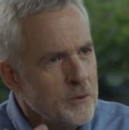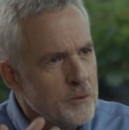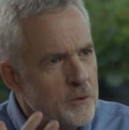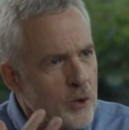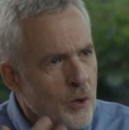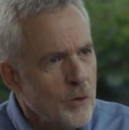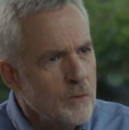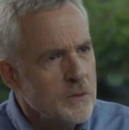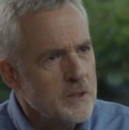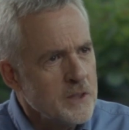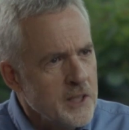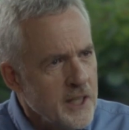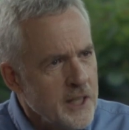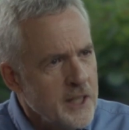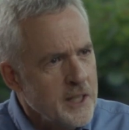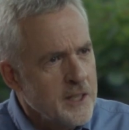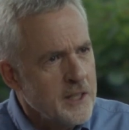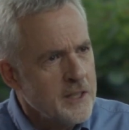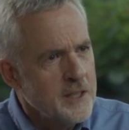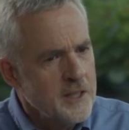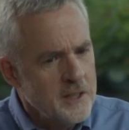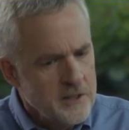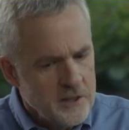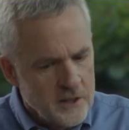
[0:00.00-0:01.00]
you don't take
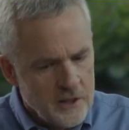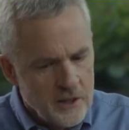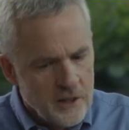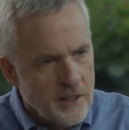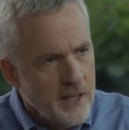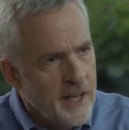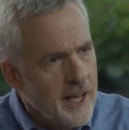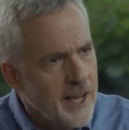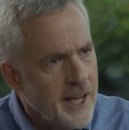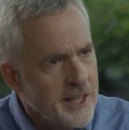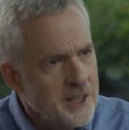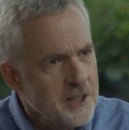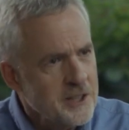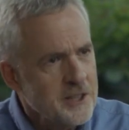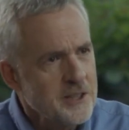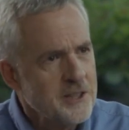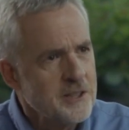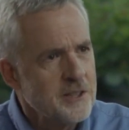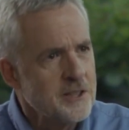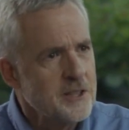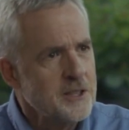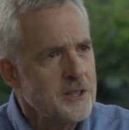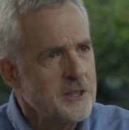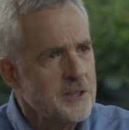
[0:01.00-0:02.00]
it into your
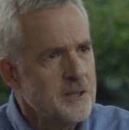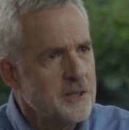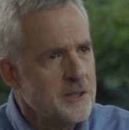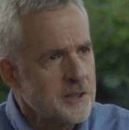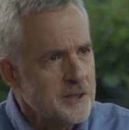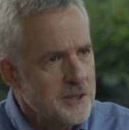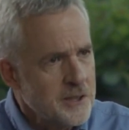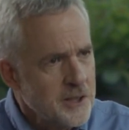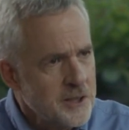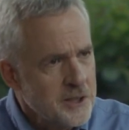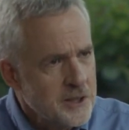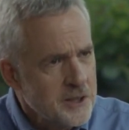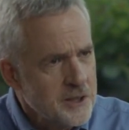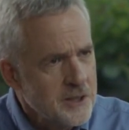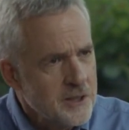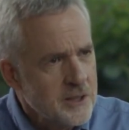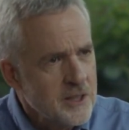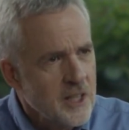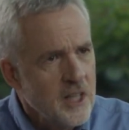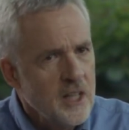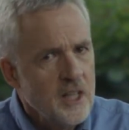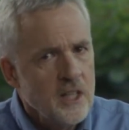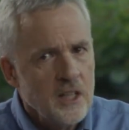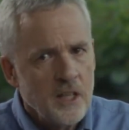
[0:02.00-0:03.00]
actions and your decisions,